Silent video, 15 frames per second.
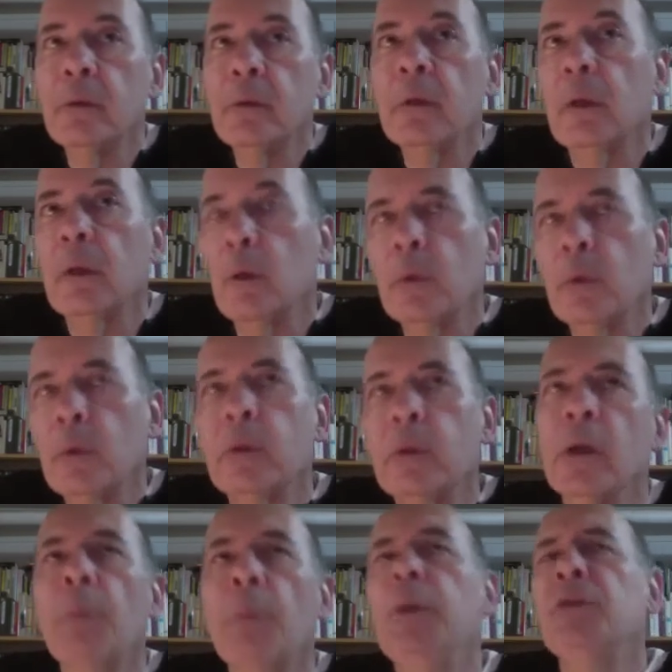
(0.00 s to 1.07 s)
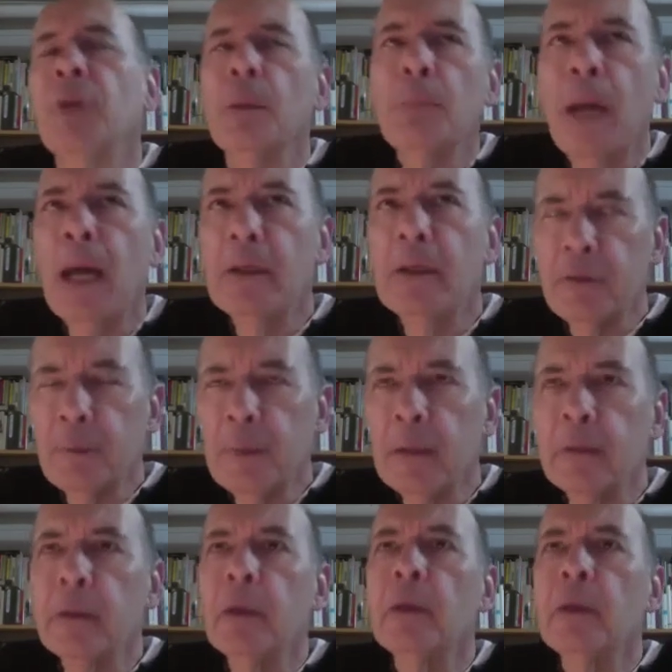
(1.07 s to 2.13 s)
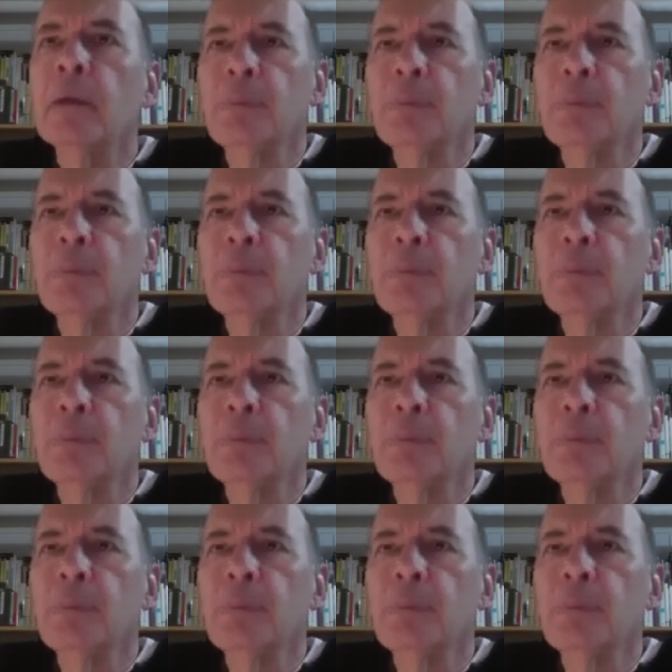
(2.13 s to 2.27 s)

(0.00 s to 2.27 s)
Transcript: you know, we'd like a piece on Patti Smith,